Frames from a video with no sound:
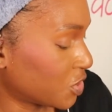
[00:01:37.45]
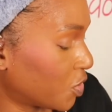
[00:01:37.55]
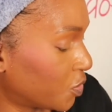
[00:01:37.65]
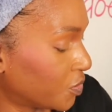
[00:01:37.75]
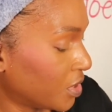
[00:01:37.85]

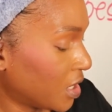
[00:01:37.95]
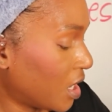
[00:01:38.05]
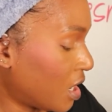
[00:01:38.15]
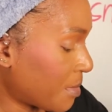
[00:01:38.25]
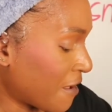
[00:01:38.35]
So
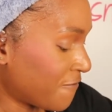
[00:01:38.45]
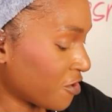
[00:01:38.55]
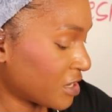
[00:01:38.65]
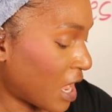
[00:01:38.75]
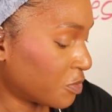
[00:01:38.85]
I
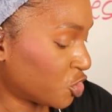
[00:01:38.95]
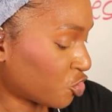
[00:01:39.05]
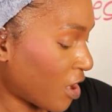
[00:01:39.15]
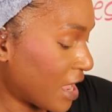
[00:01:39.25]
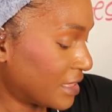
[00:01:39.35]
figured I would
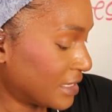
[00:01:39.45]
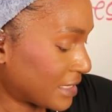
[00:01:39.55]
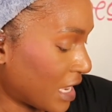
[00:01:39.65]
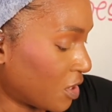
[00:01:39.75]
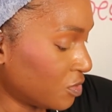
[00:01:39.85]
try this
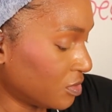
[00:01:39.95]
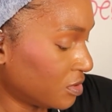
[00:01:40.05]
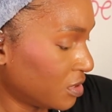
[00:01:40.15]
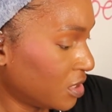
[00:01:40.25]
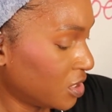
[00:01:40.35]
out
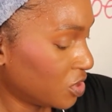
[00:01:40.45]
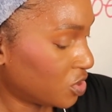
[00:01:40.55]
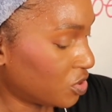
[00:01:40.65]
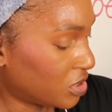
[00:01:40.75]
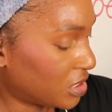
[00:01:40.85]

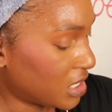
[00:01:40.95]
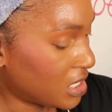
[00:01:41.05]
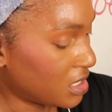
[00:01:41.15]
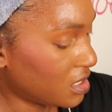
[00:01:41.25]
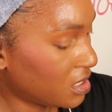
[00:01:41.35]
to
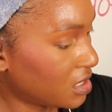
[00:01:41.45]
see